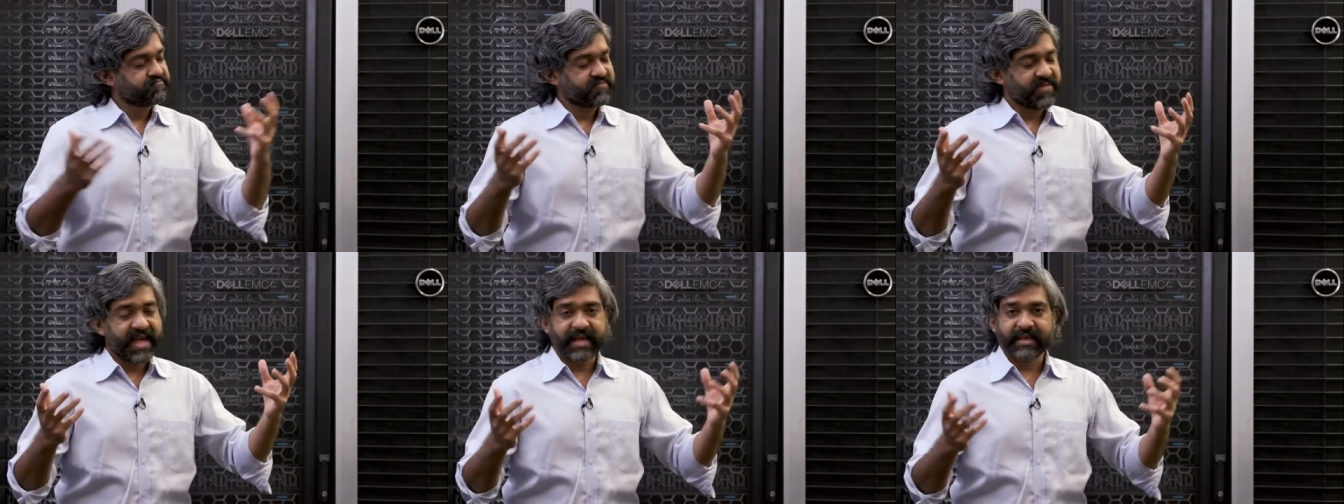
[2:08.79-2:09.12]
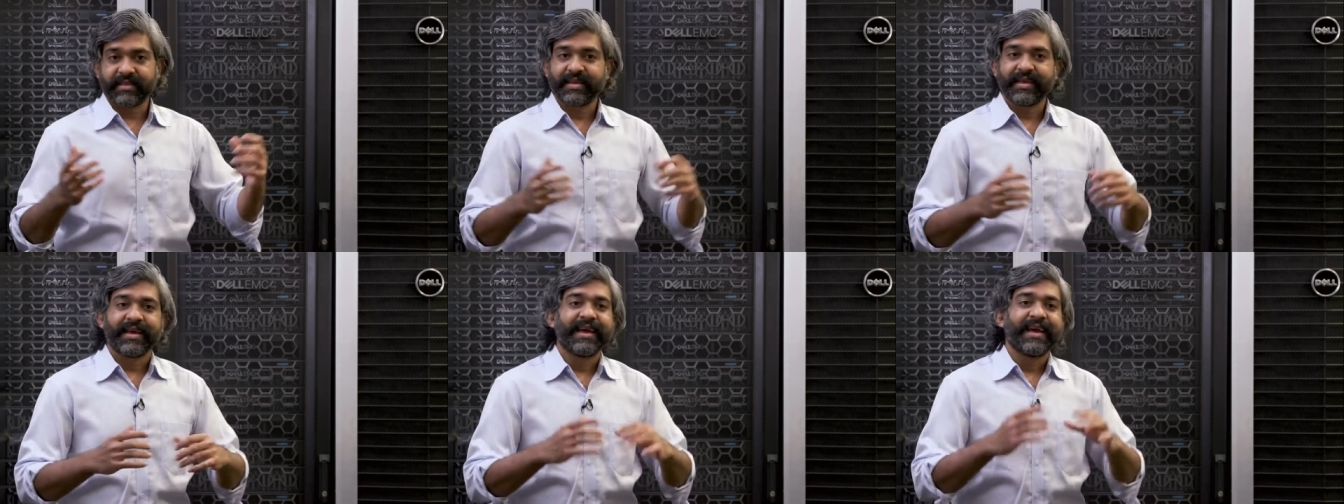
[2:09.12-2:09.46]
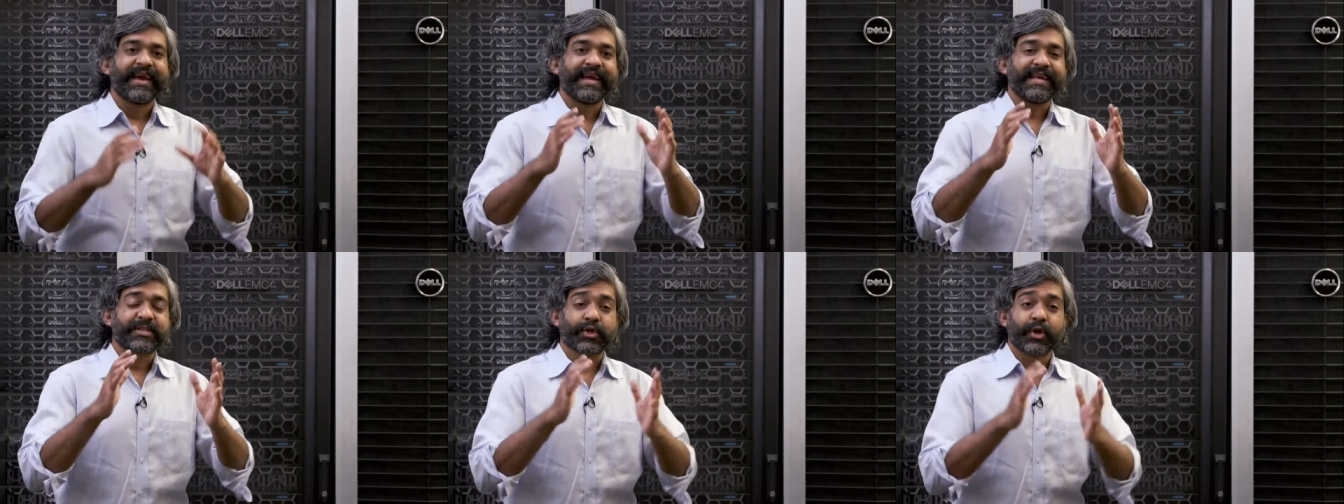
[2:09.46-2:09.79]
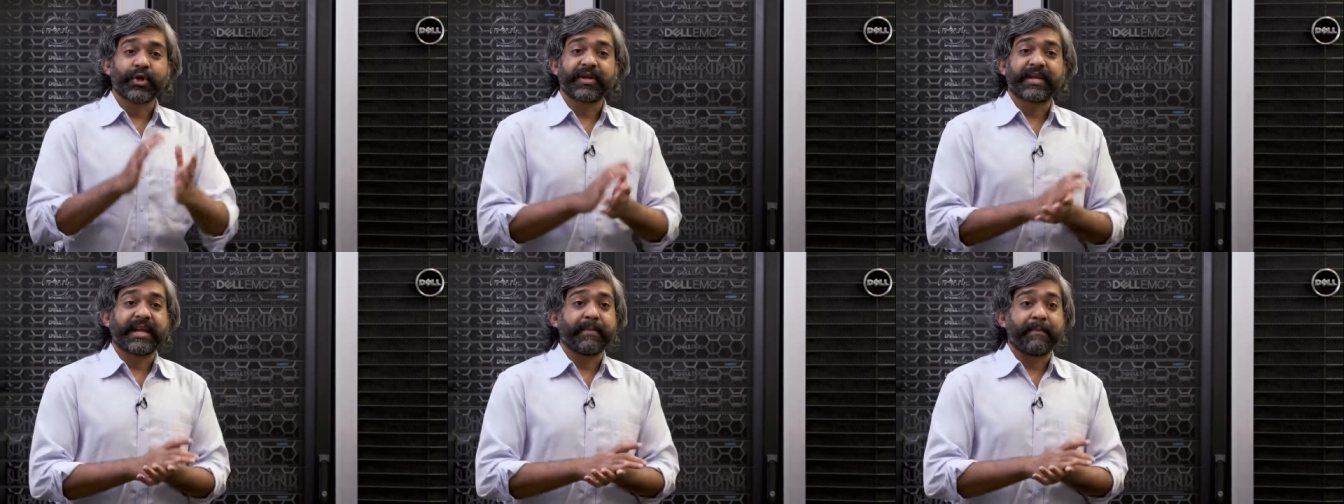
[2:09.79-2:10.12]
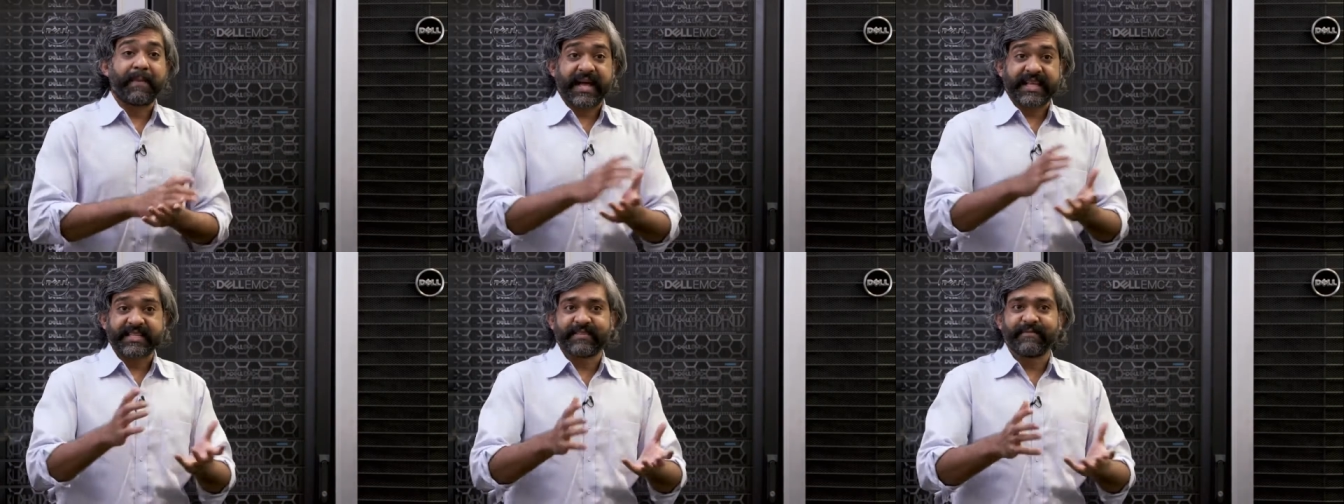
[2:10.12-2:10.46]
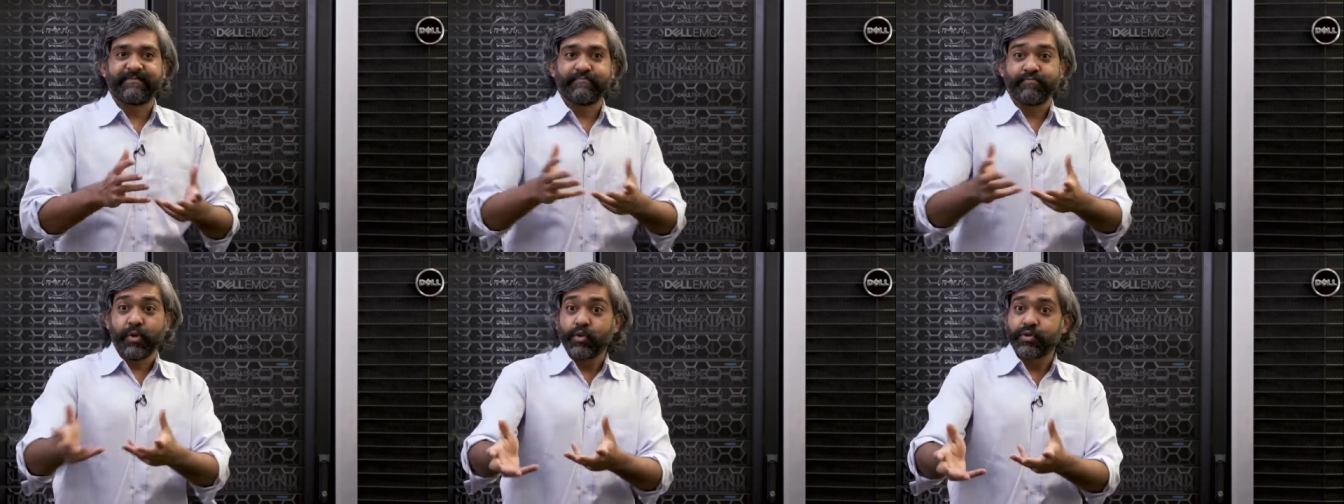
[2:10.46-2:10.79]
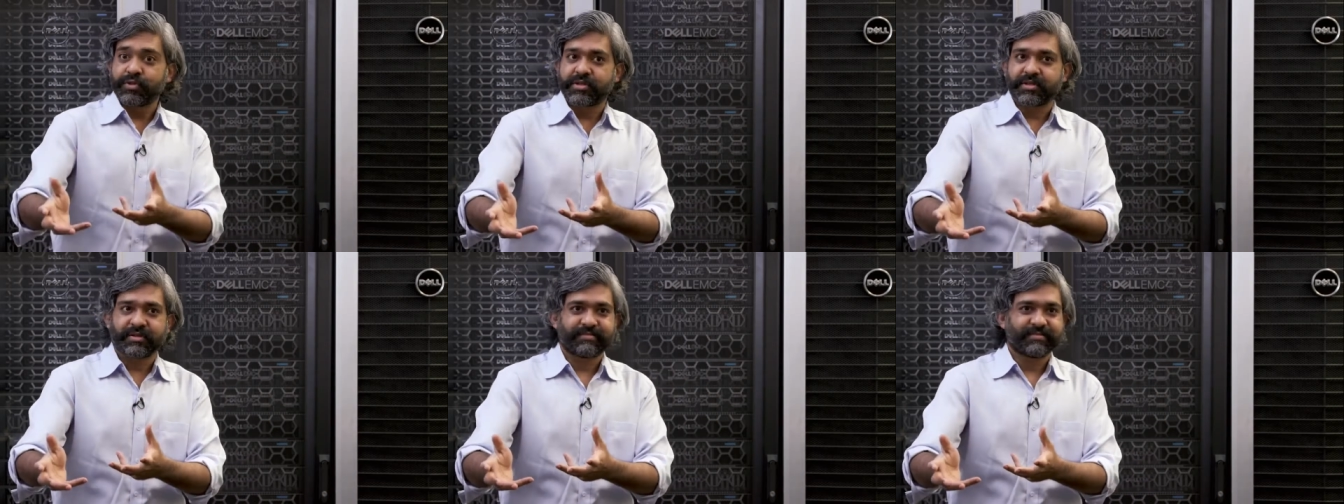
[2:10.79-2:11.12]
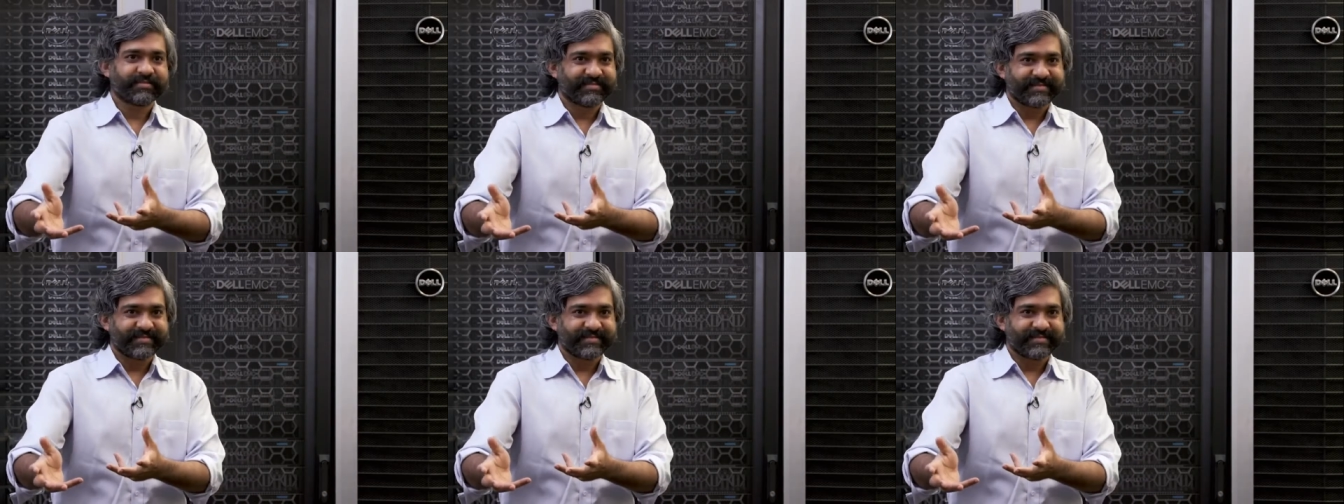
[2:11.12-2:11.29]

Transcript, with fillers: hey, it's going to get a massive boost.